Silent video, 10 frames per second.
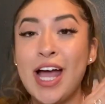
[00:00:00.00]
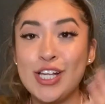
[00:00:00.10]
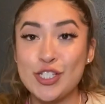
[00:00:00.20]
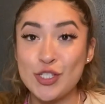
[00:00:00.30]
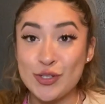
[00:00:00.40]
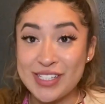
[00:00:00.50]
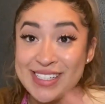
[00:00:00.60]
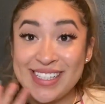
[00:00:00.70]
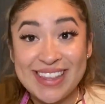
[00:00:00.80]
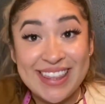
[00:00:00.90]
So
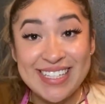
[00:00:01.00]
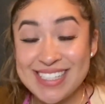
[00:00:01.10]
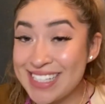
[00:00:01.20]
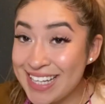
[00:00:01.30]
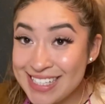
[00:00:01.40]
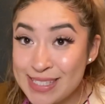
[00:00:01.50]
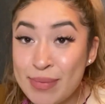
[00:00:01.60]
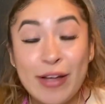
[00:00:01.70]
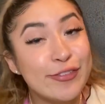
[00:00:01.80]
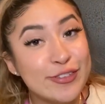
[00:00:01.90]
since this is
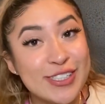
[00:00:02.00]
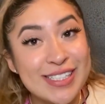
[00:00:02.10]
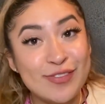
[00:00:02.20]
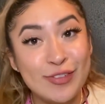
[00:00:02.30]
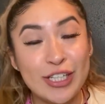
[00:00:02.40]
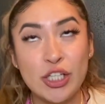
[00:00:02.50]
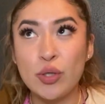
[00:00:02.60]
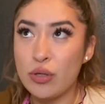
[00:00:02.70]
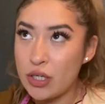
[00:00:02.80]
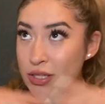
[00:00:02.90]
my first video
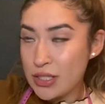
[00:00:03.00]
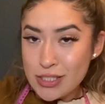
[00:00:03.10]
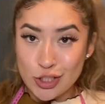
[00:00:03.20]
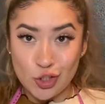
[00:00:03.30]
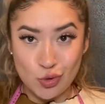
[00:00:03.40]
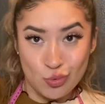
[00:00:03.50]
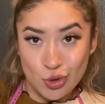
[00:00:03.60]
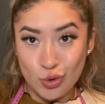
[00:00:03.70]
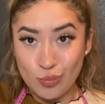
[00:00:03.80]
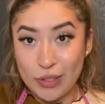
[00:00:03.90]
on this
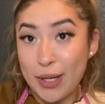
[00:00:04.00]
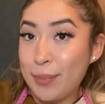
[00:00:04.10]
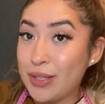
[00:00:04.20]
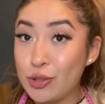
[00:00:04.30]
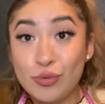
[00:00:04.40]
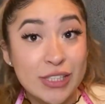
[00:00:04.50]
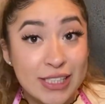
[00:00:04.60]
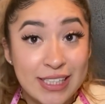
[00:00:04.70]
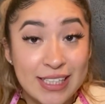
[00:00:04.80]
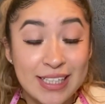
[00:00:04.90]
YouTube
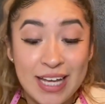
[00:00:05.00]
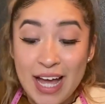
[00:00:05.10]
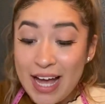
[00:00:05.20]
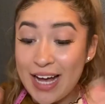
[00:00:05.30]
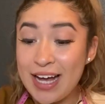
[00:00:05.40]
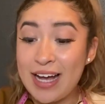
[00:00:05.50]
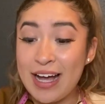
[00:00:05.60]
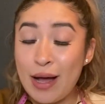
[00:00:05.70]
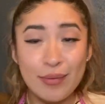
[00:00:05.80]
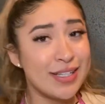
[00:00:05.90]
community,
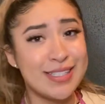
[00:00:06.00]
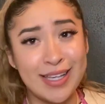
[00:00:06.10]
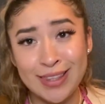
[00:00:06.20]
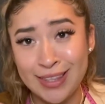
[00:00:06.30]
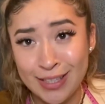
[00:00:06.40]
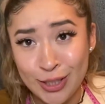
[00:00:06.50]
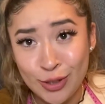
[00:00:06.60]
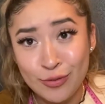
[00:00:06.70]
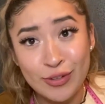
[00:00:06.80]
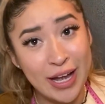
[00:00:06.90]
I want to say thank
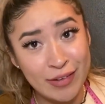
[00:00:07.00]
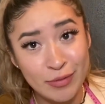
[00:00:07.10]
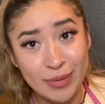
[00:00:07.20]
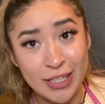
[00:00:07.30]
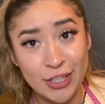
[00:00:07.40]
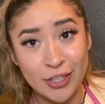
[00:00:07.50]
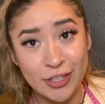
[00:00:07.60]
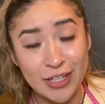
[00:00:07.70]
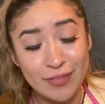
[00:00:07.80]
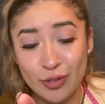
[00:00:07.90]
you for having me here,
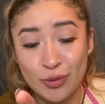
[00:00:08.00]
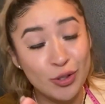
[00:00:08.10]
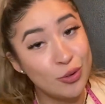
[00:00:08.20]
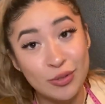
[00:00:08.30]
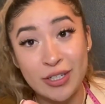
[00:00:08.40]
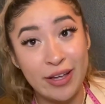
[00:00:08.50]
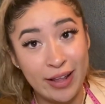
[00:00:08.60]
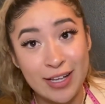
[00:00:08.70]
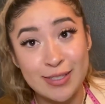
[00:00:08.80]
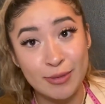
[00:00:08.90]
even though you did not
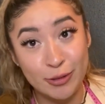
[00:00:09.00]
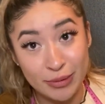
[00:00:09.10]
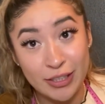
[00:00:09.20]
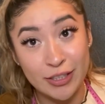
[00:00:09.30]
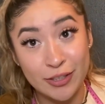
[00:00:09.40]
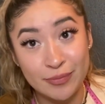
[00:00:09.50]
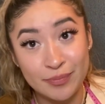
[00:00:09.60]
ask me to be here.